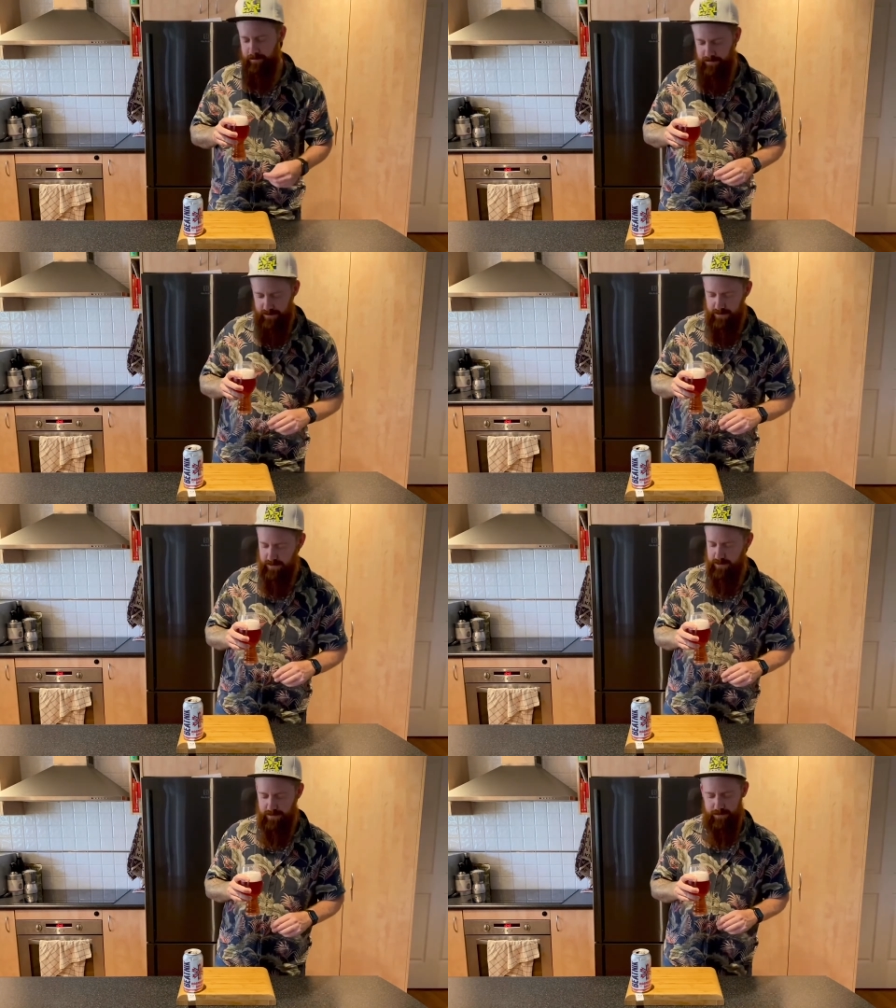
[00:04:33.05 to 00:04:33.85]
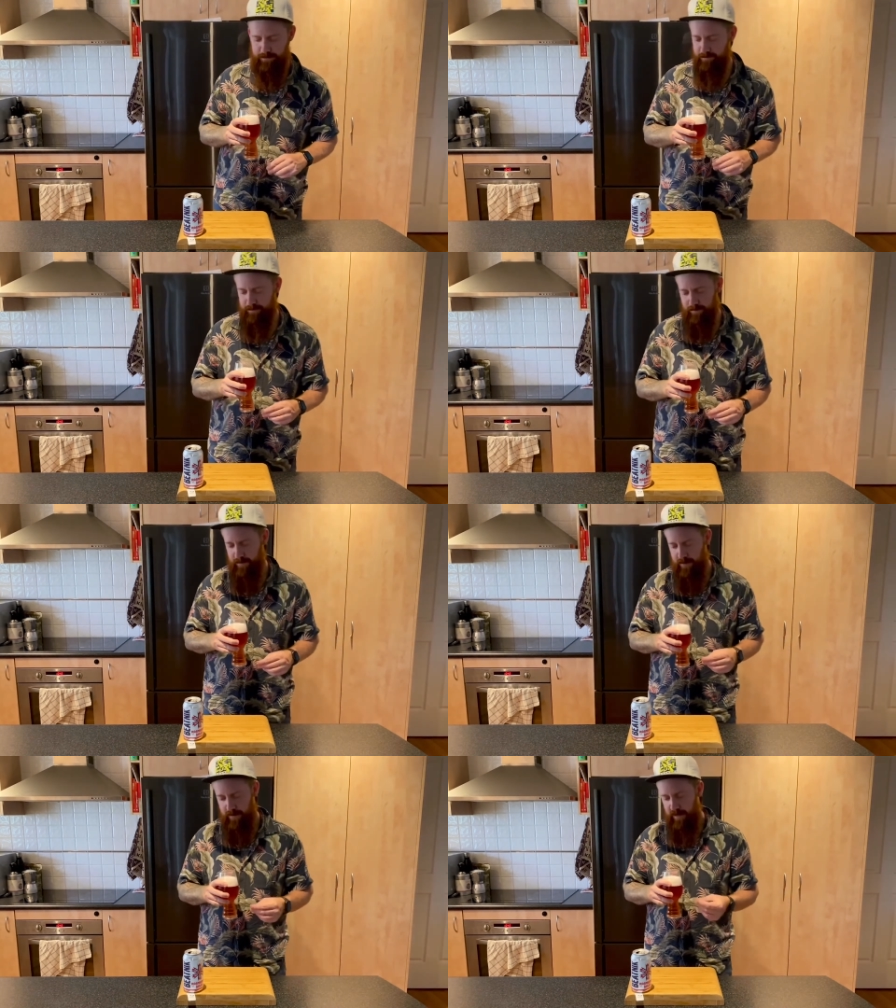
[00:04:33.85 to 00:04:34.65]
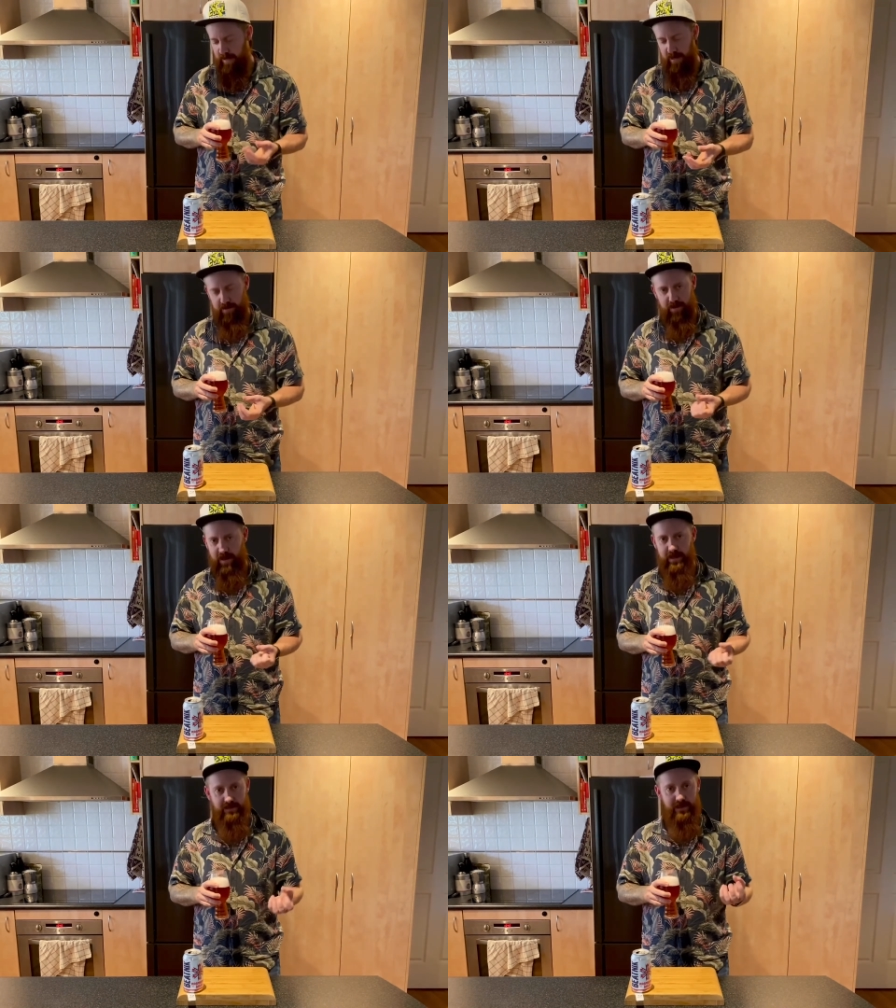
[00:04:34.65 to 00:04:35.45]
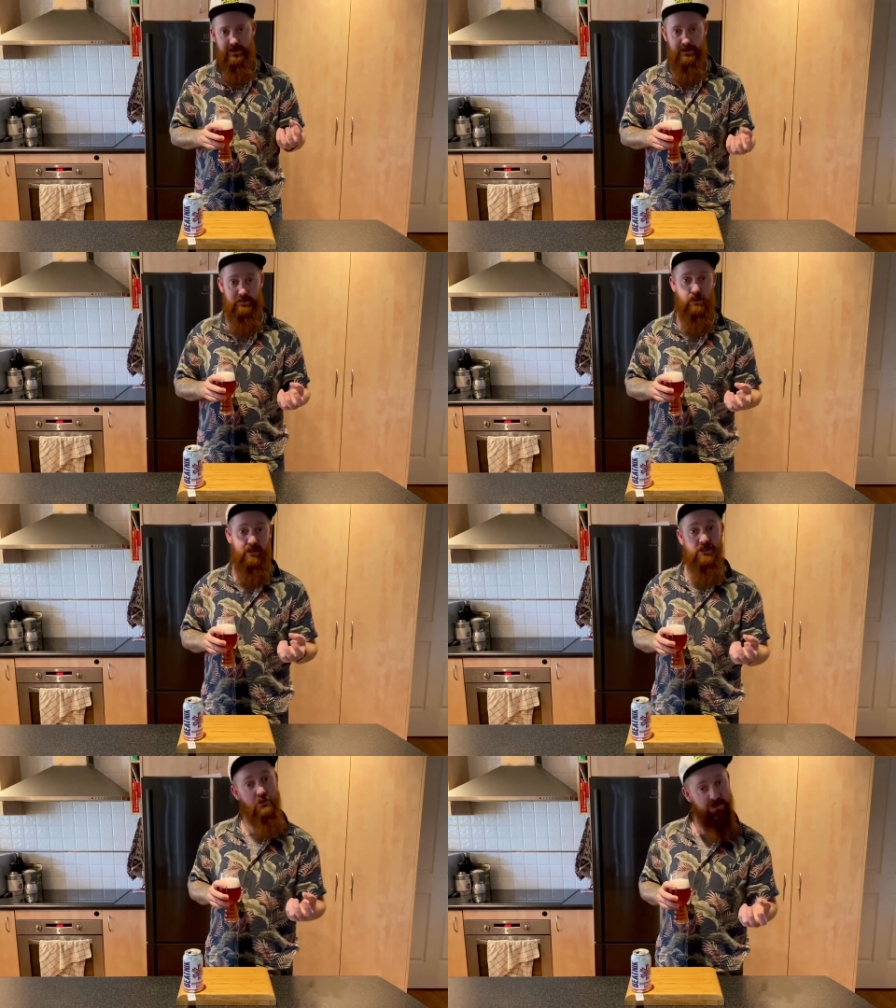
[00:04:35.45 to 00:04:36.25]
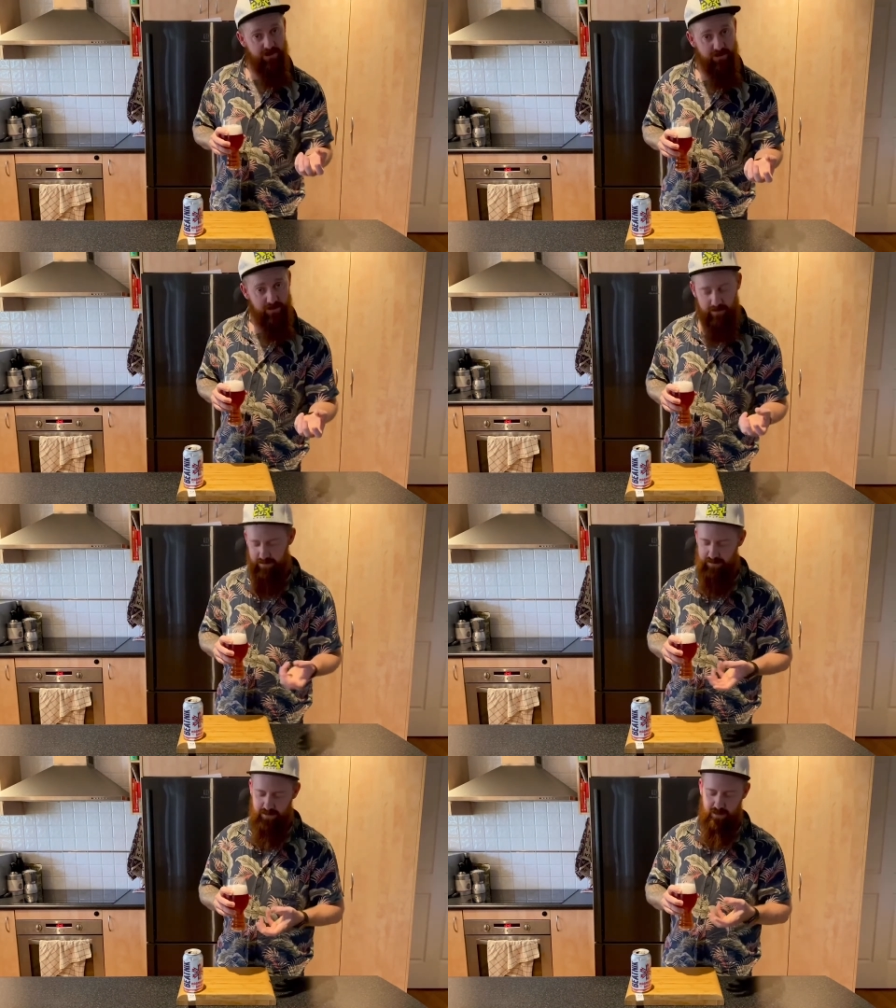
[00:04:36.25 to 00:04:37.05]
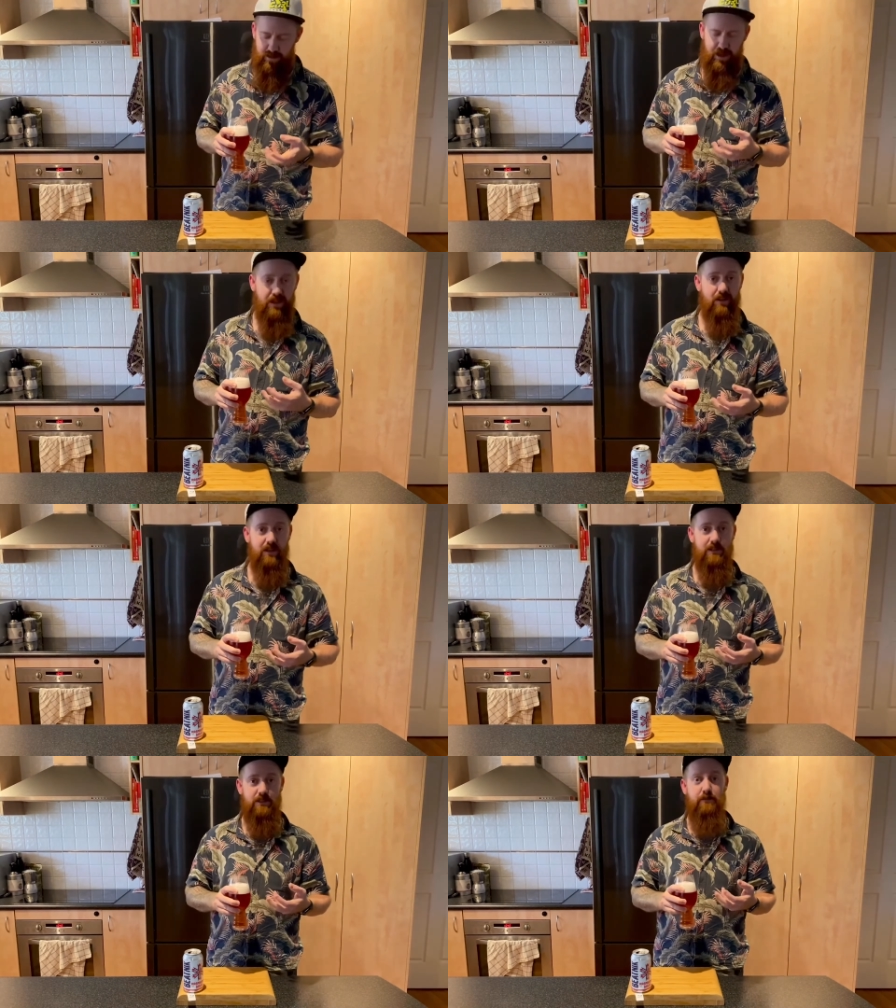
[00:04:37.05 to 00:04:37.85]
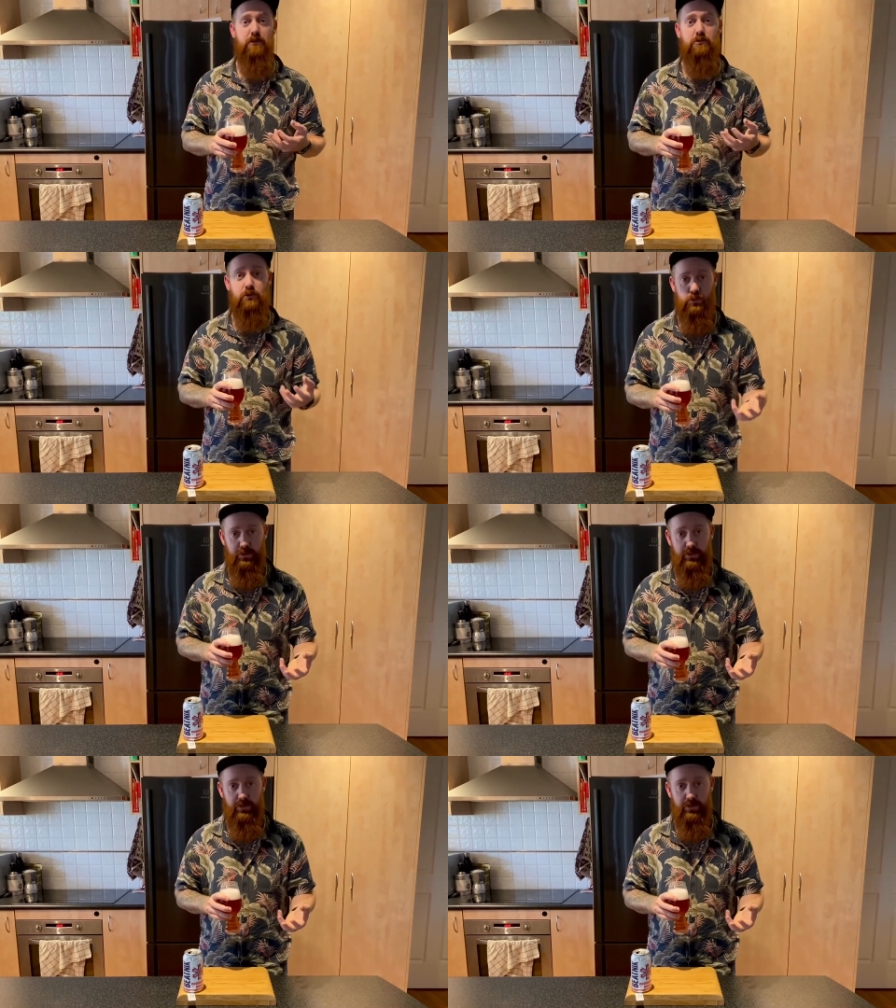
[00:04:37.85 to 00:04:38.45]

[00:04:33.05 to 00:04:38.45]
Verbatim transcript: It, it's out of the can, it, it smells interesting. Out of the glass, it smells good.